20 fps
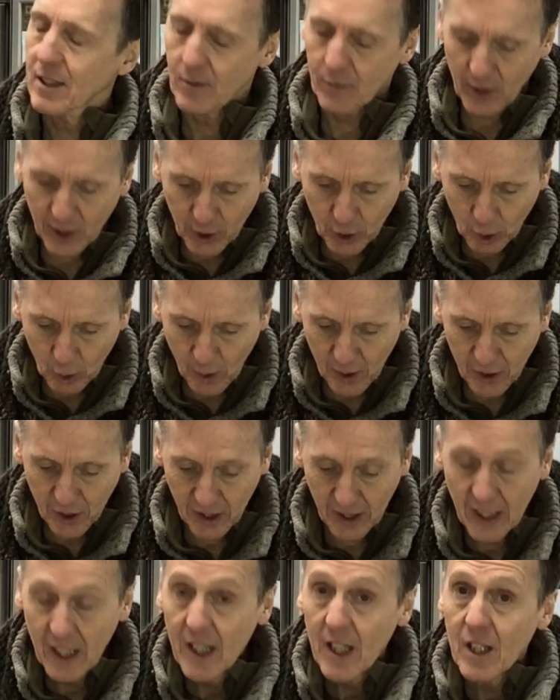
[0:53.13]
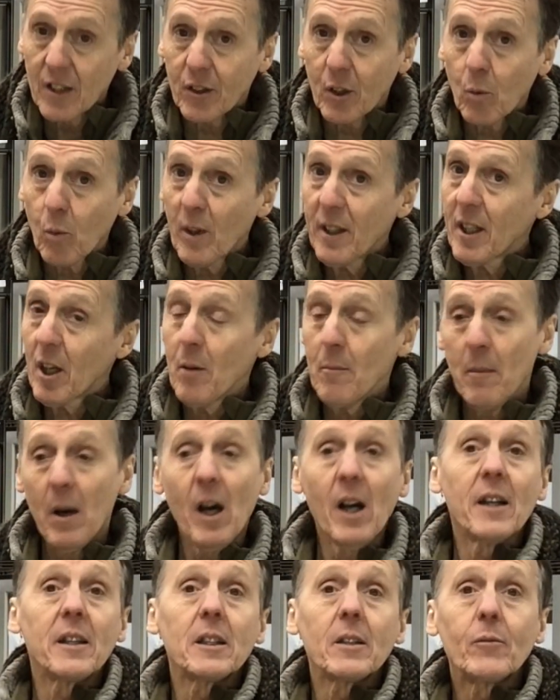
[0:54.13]
That's a very good question. So we don't
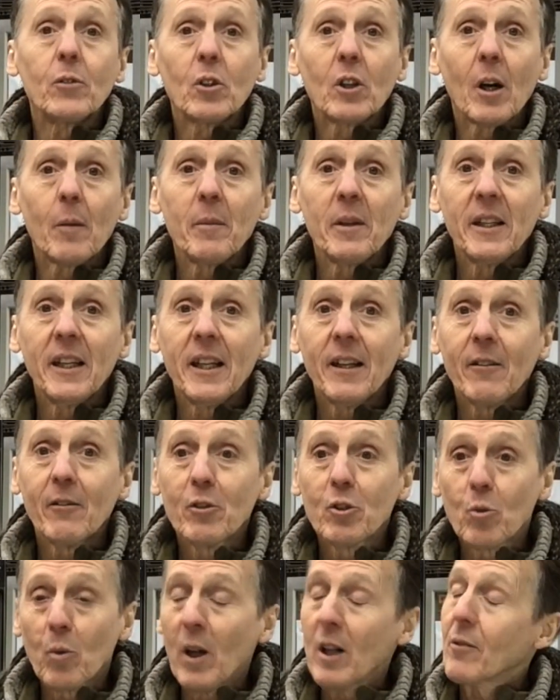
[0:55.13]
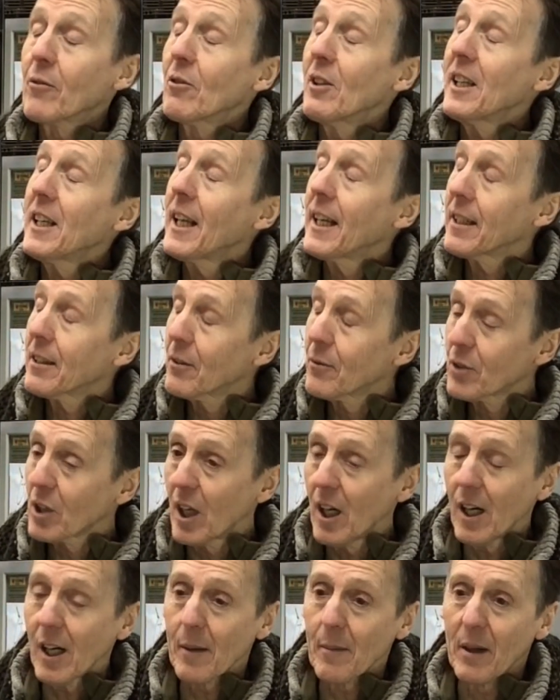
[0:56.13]
mind if you come in here and dwell for any length of
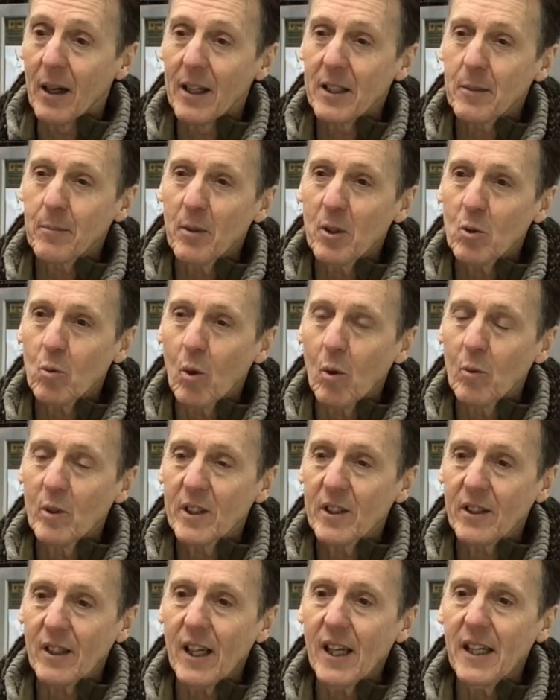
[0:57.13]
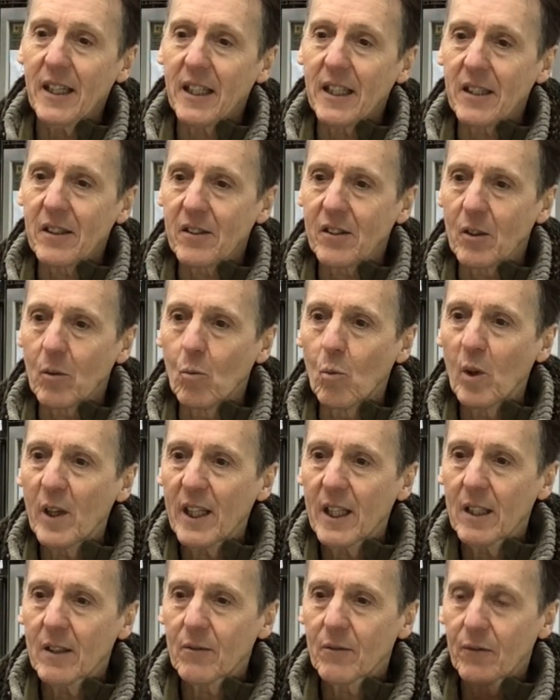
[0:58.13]
time. I suppose what we're saying is that
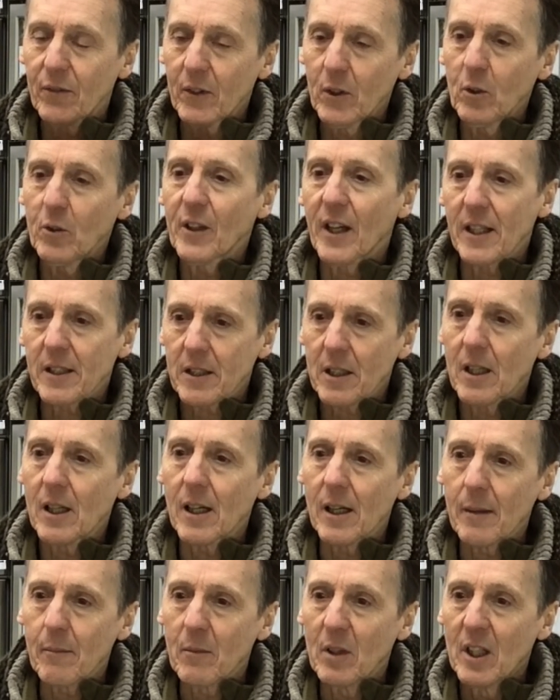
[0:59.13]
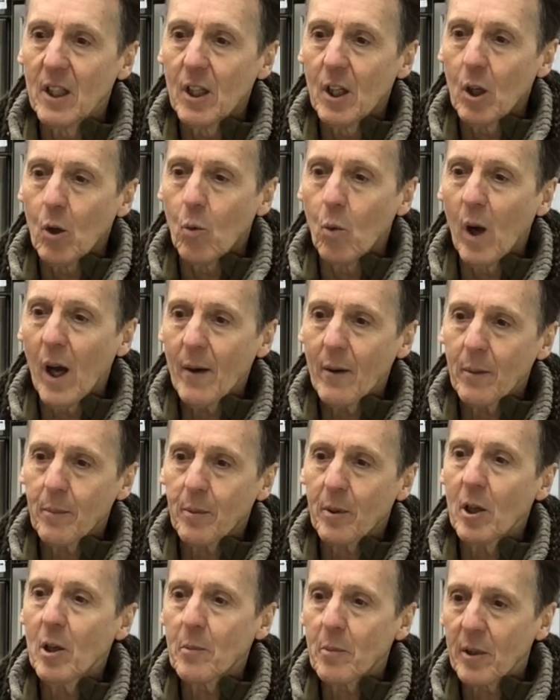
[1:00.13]
we can fill that time where
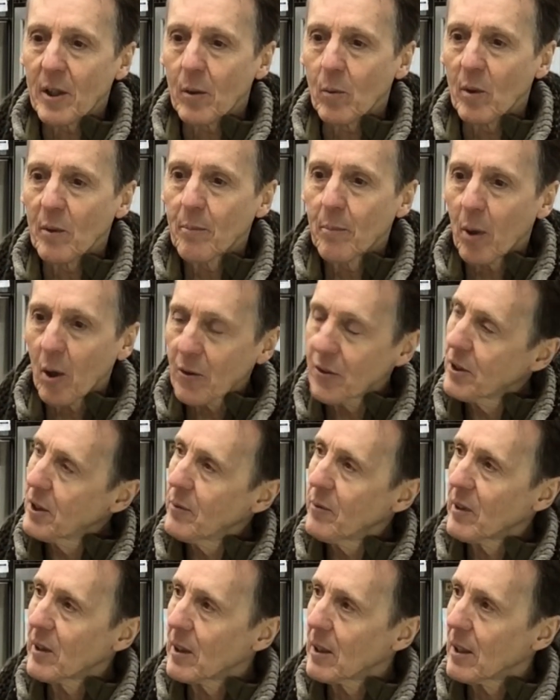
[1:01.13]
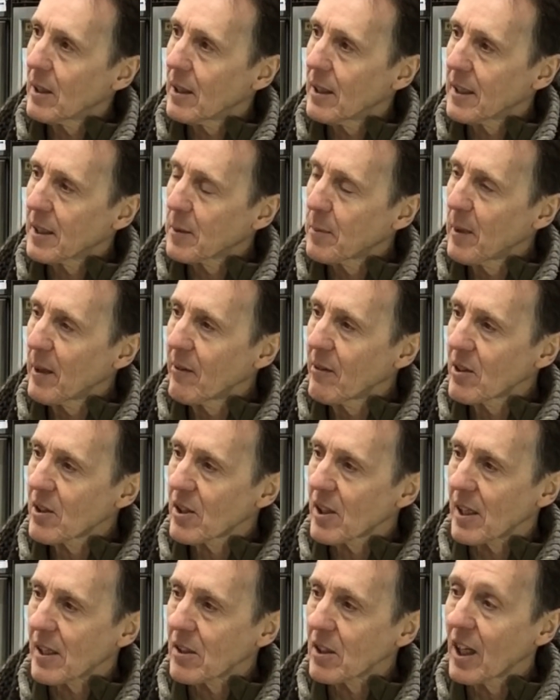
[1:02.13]
appropriate with positive
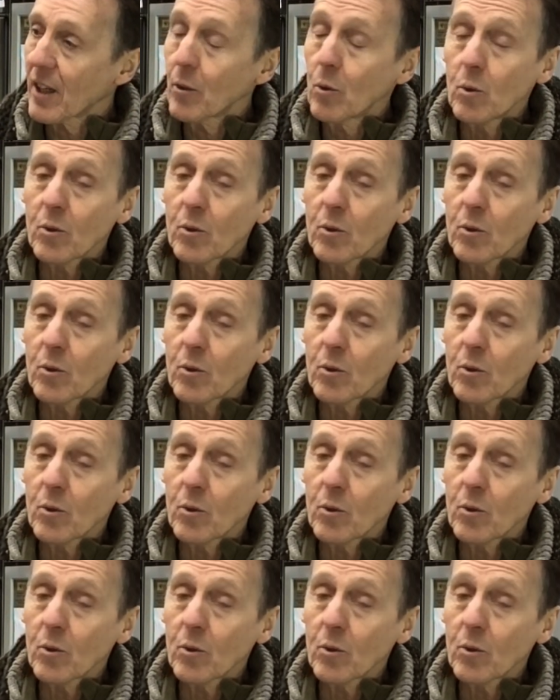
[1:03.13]
experiences and